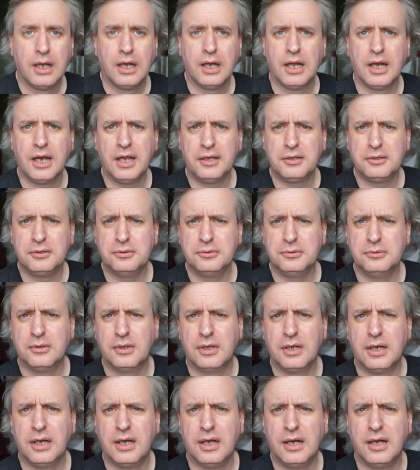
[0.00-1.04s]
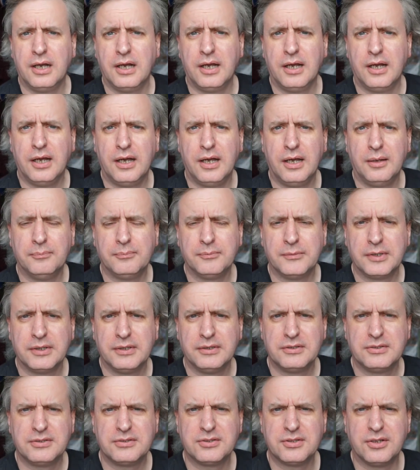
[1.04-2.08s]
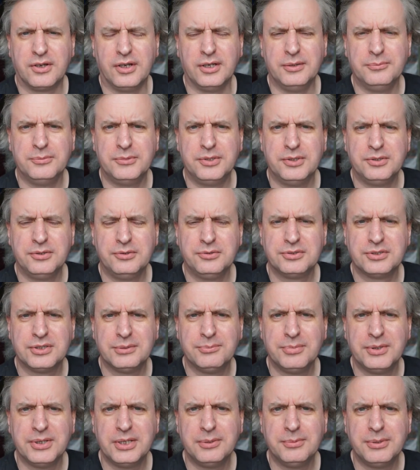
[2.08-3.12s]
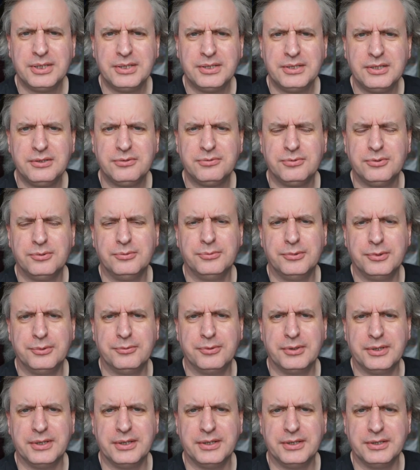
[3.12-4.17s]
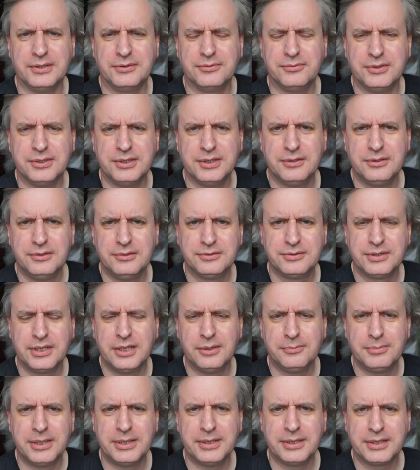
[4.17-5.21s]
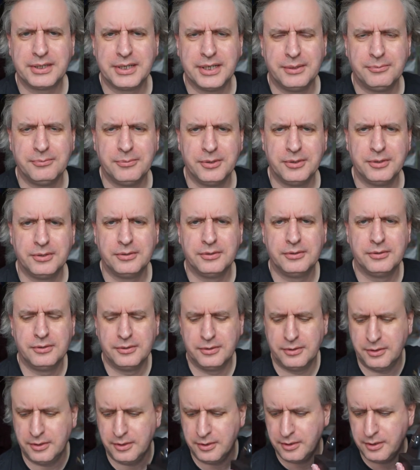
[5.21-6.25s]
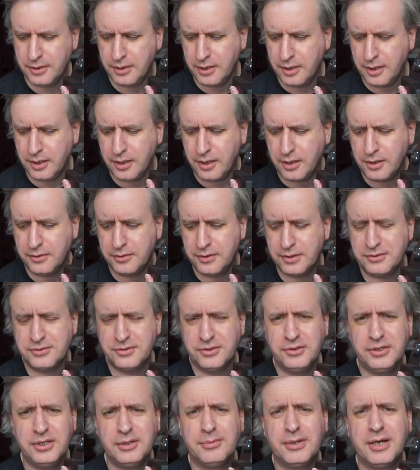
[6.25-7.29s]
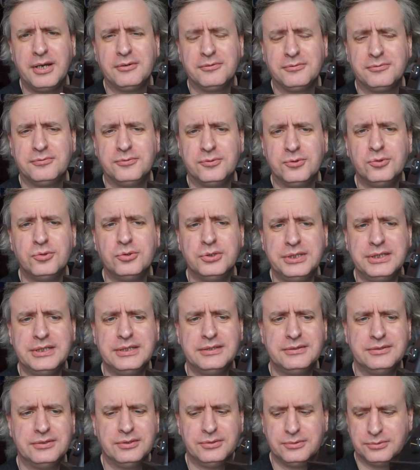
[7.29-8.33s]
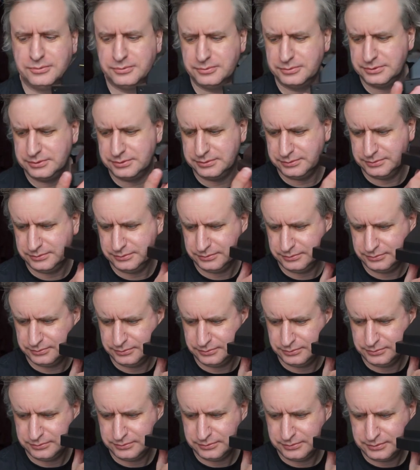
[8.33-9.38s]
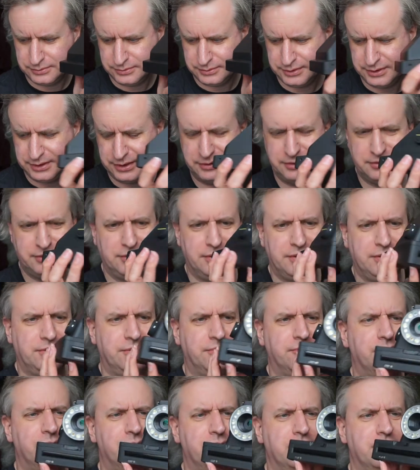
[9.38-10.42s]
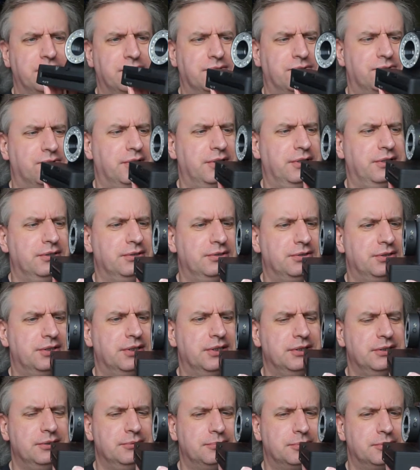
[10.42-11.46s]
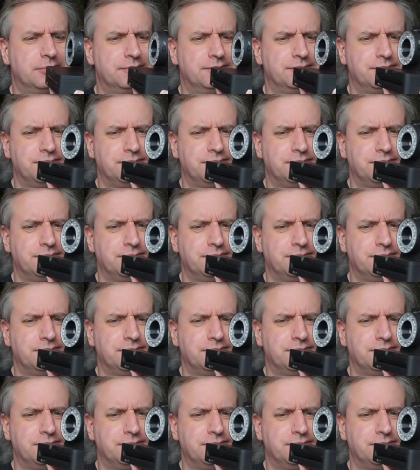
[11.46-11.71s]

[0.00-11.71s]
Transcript: Hello! Um, it's time to do something a bit different with one of these videos. How about a camera that's only about four years old? Yes, it is a very strange shape.